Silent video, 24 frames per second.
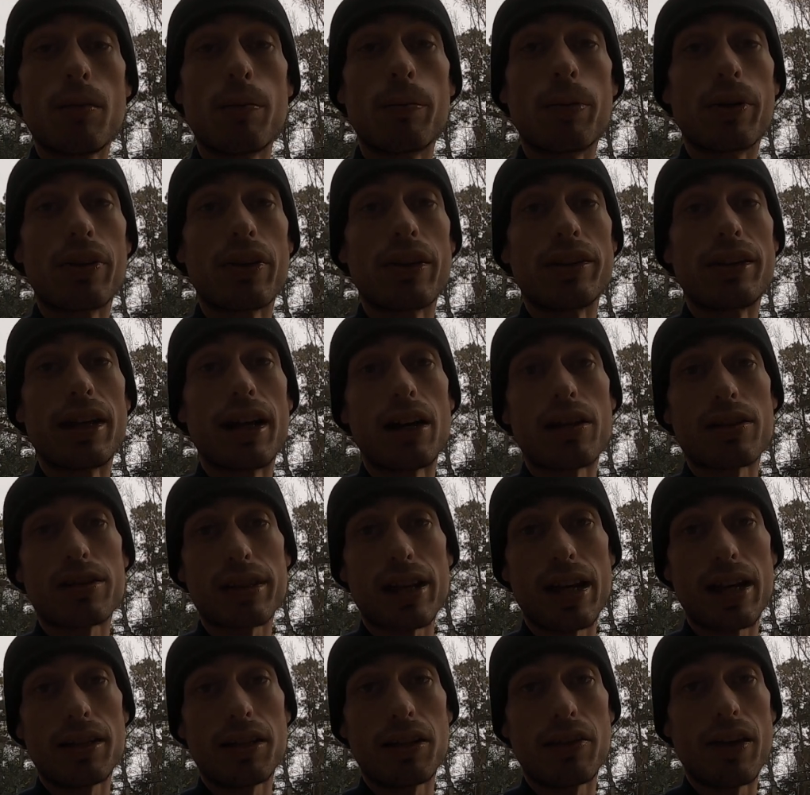But the
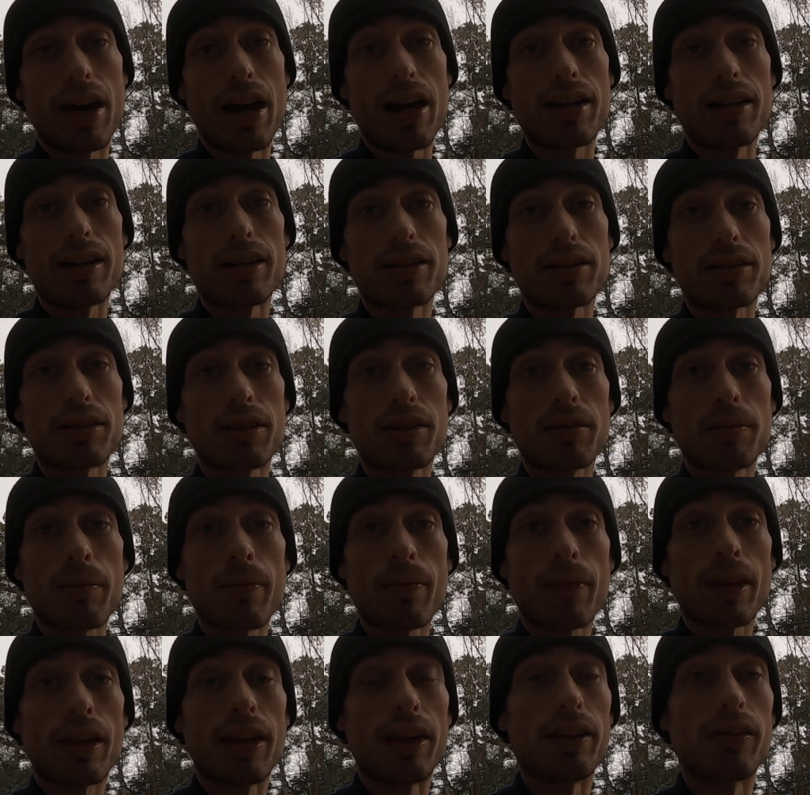downside to that is
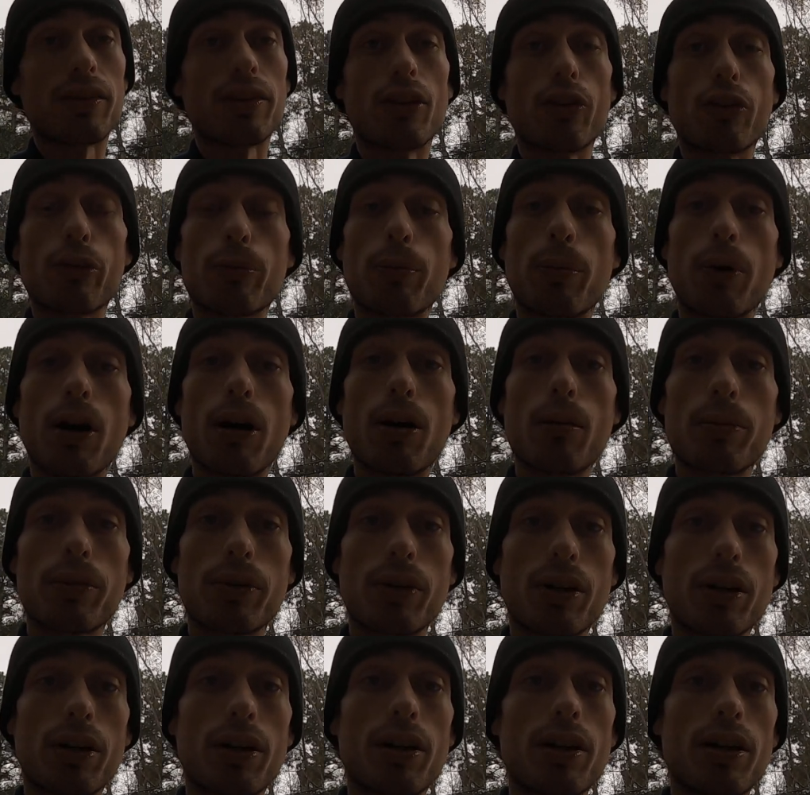those pumps
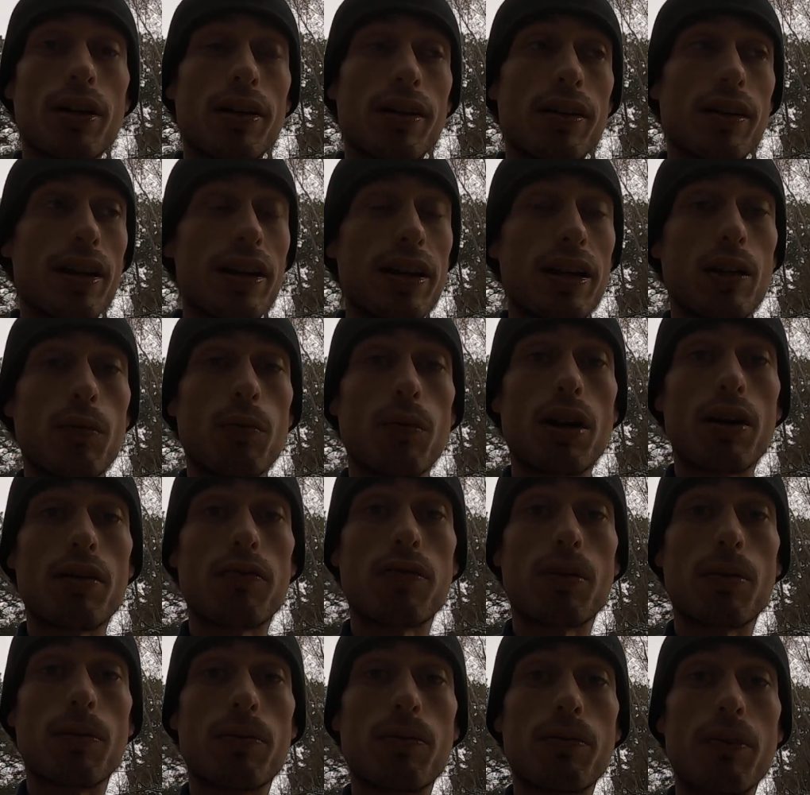are anywhere
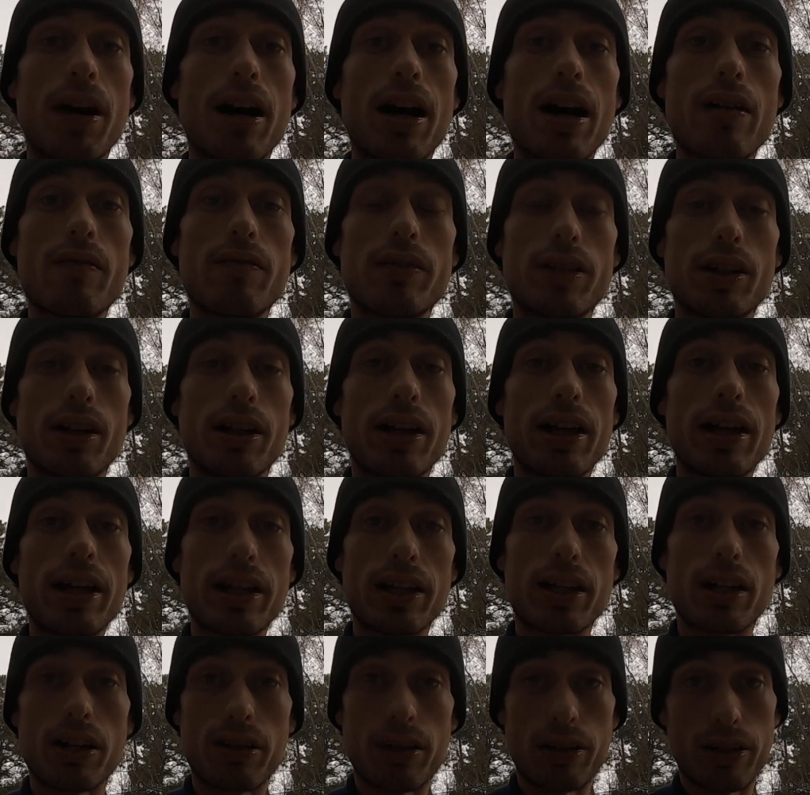from $500 to
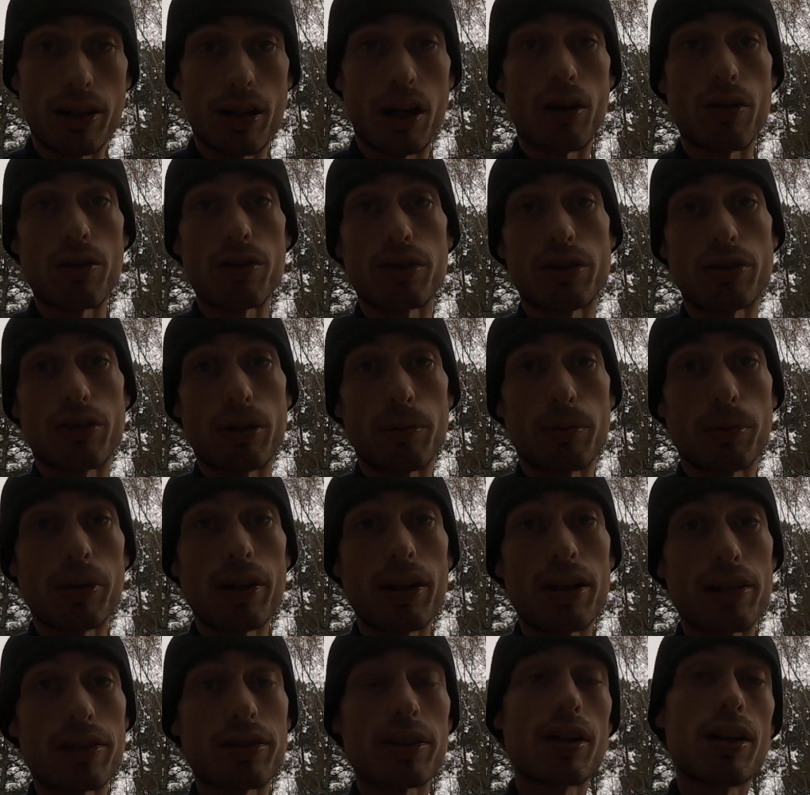$800 to
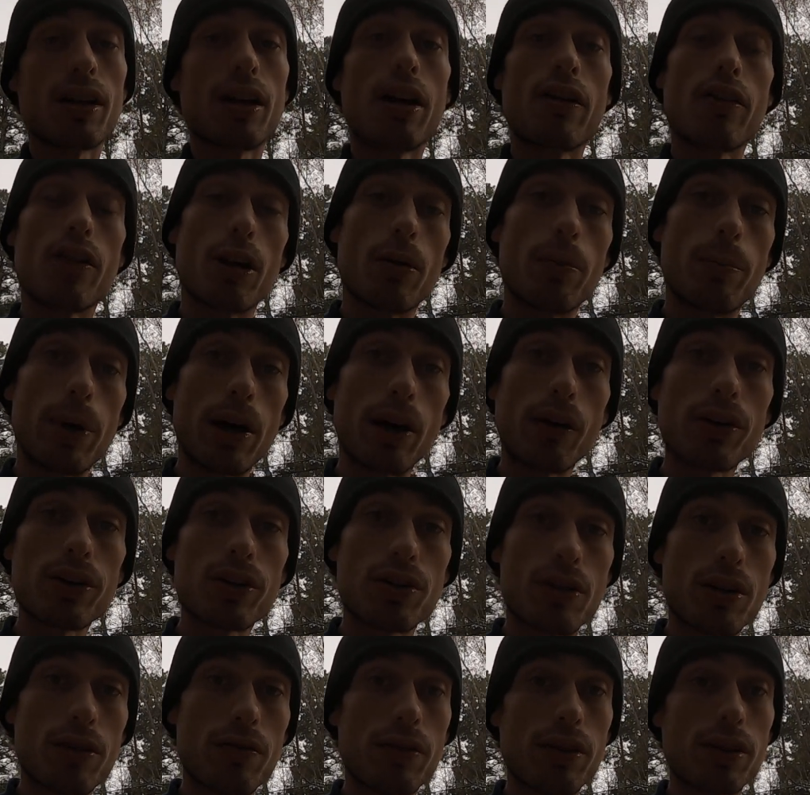replace. They're belt
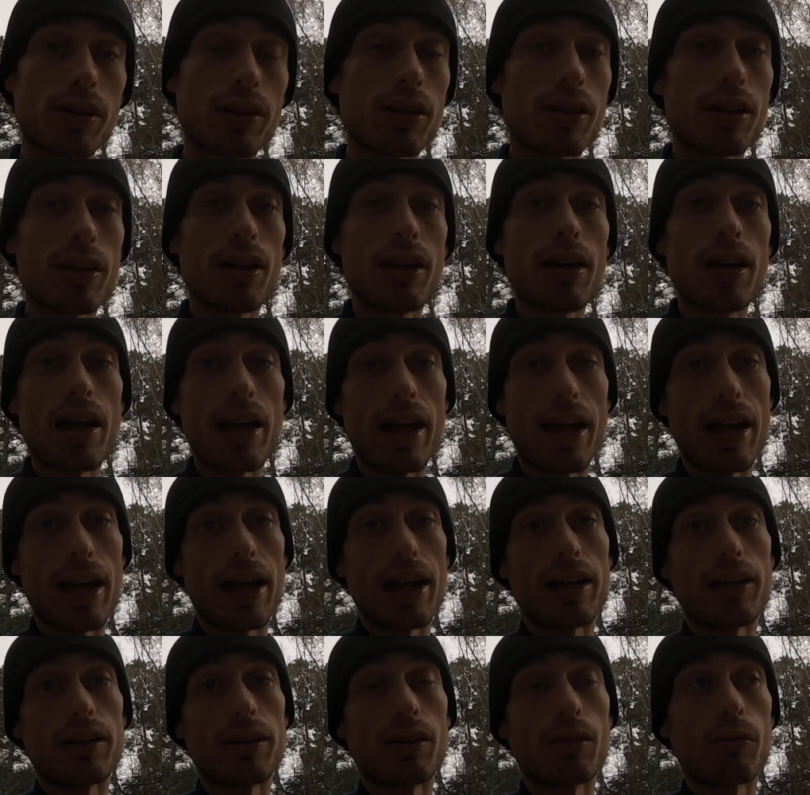driven,
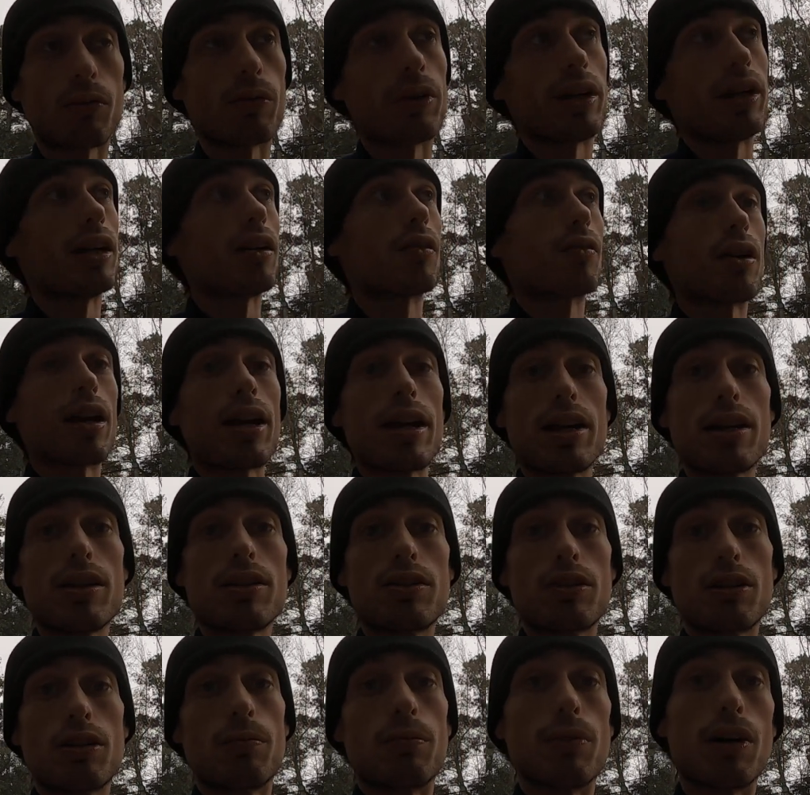and when it
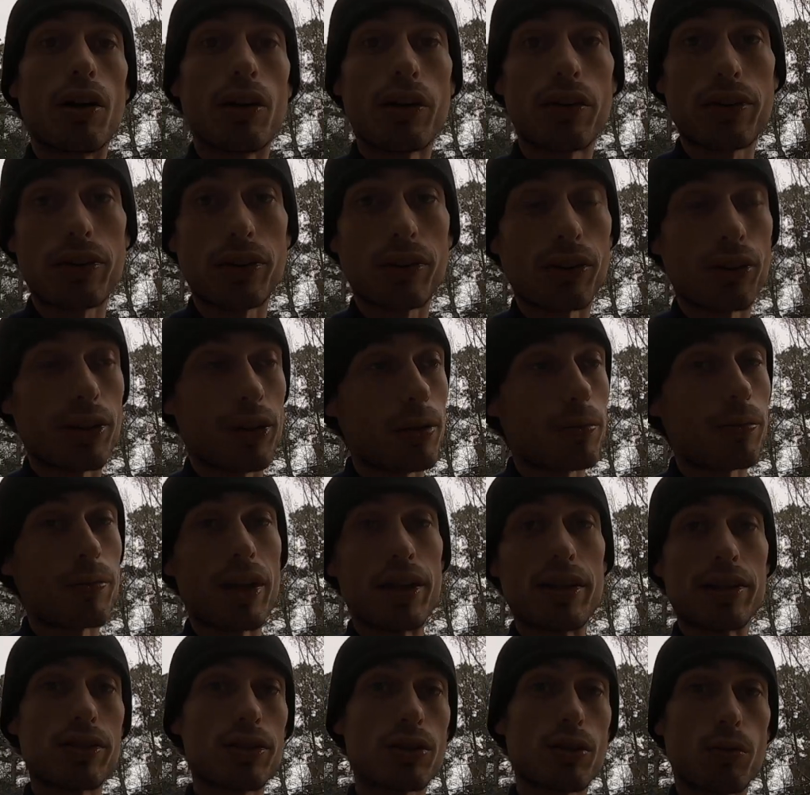rains, your belts slip,
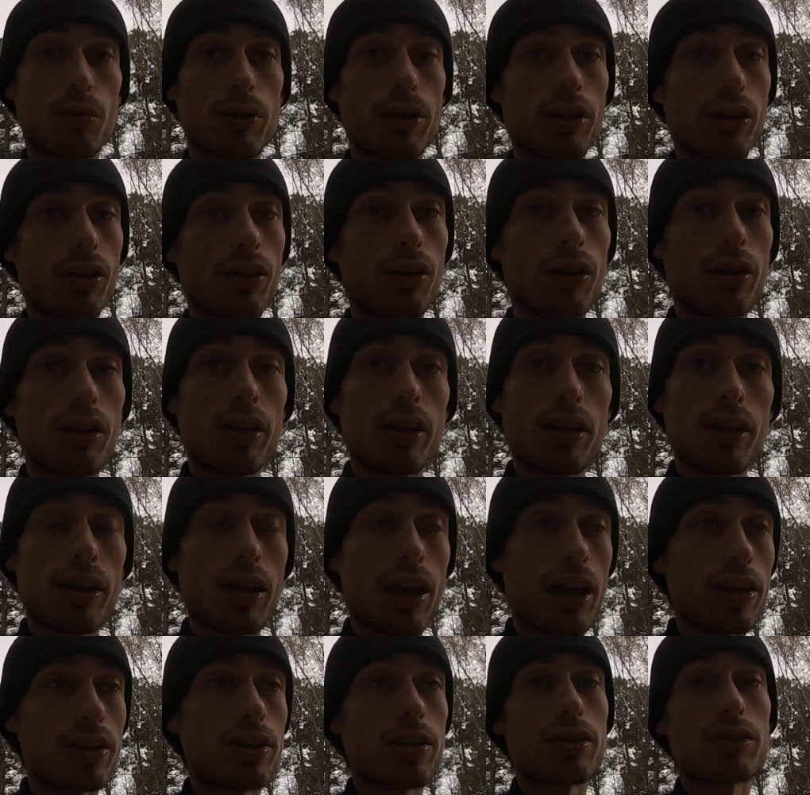they squeal.
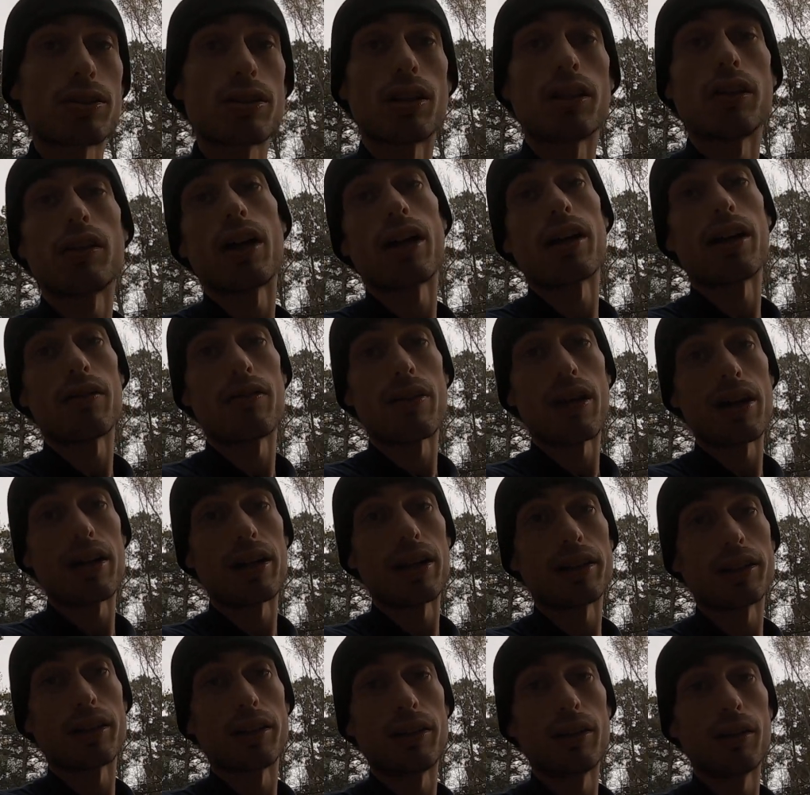It's just a lot of
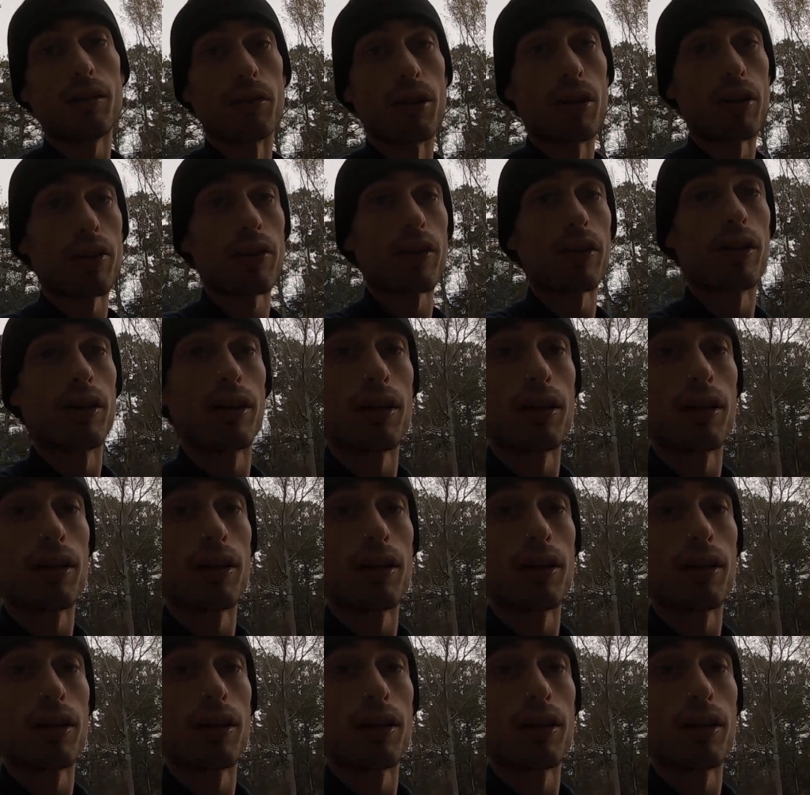headache to deal with.